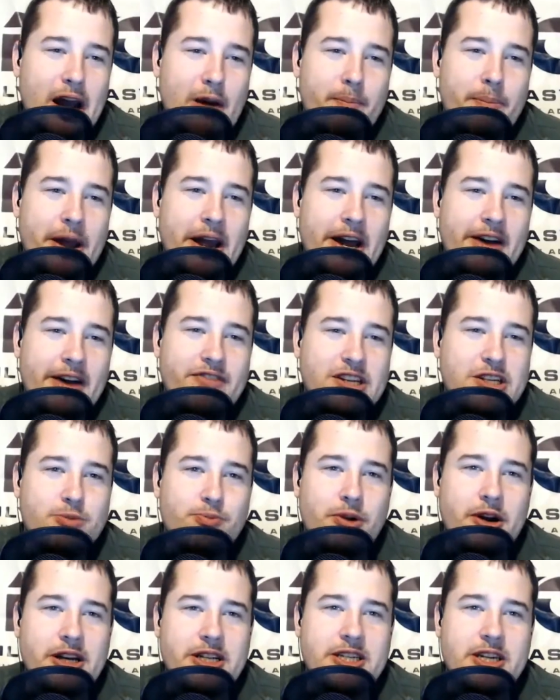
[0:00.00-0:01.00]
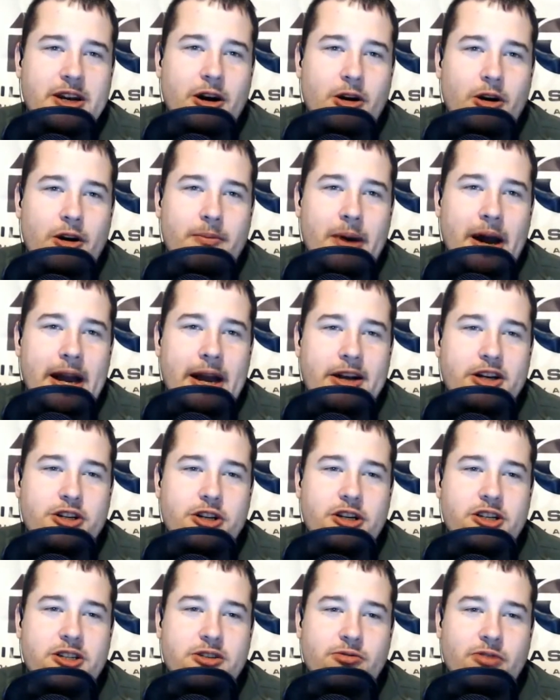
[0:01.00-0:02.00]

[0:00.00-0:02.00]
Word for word: pay off this price, you know, he might just